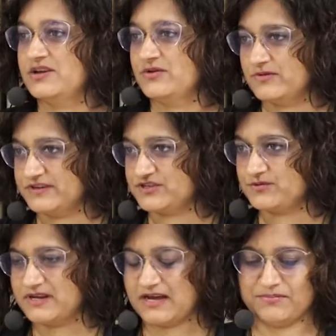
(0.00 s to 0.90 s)
whereas twin
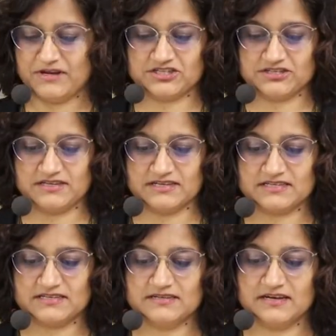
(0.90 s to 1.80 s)
Hypatia
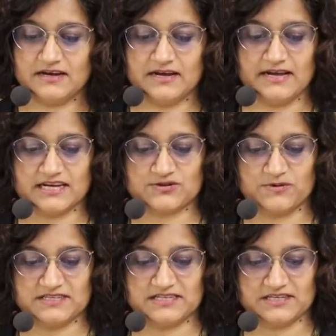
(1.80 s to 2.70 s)
thinks
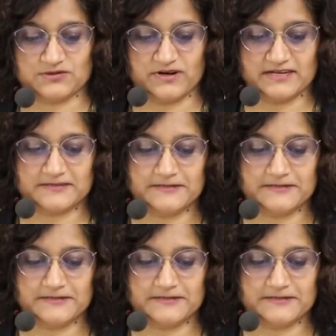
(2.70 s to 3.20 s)
XYZ is wet.